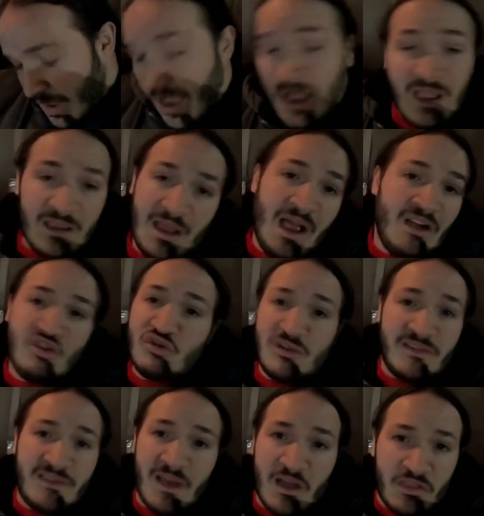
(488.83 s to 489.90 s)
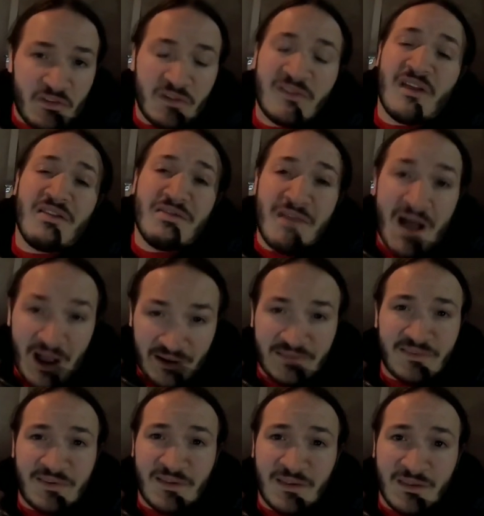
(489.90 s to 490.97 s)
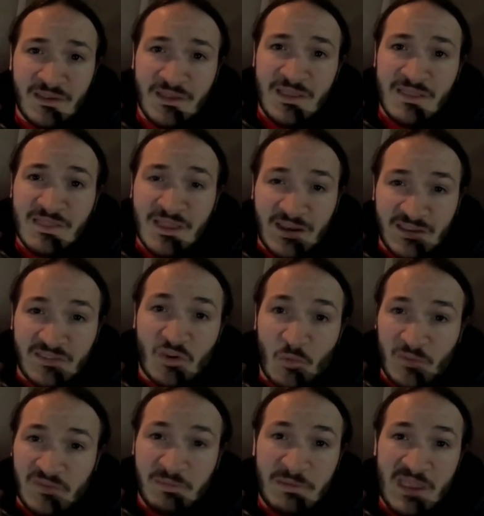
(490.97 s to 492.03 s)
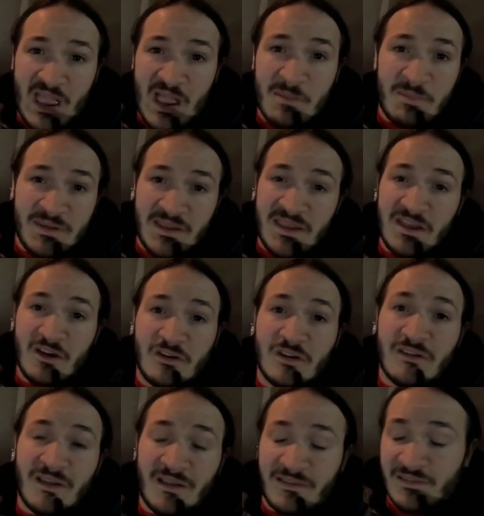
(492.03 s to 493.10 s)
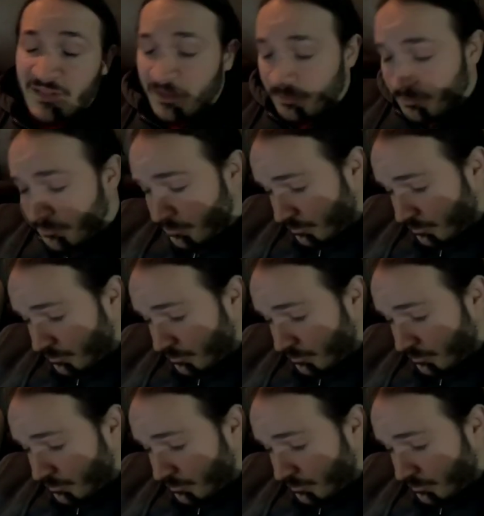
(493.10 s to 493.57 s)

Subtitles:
As you can tell, there's a lot that is going to be happening here on the Dice Club.